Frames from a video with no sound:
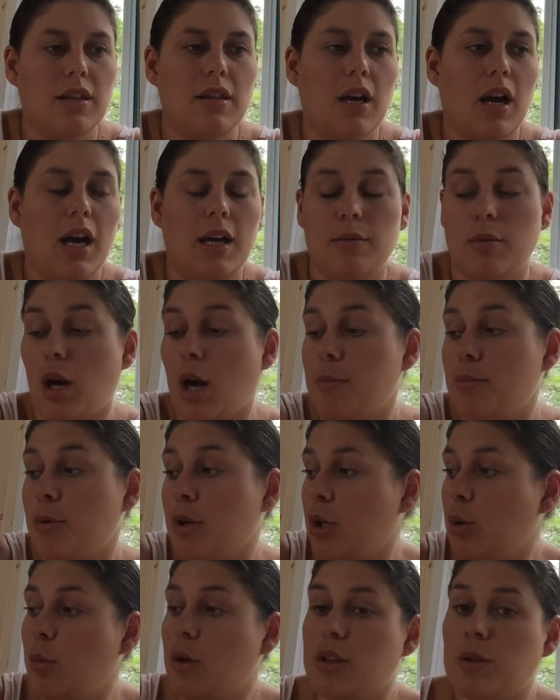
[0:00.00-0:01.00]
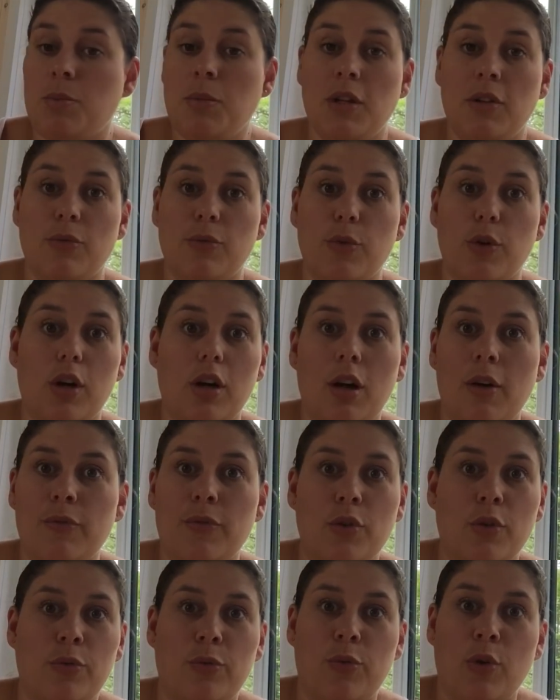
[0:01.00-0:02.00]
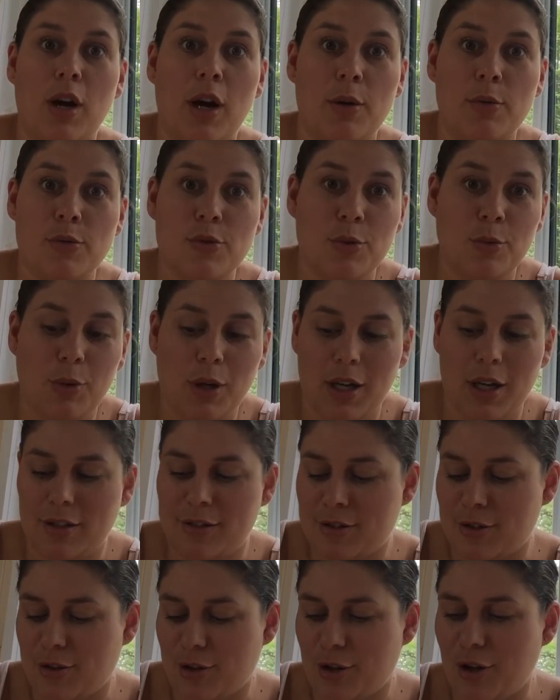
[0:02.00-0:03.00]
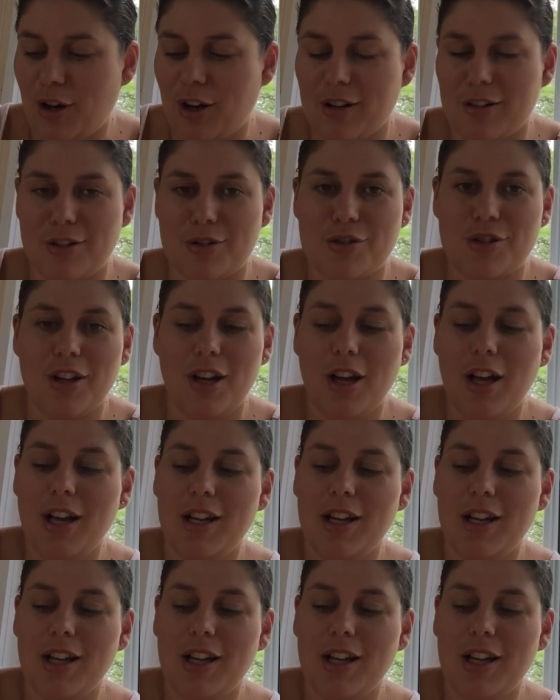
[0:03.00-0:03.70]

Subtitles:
I bring it with me for comfort 4 hours away to the cottage.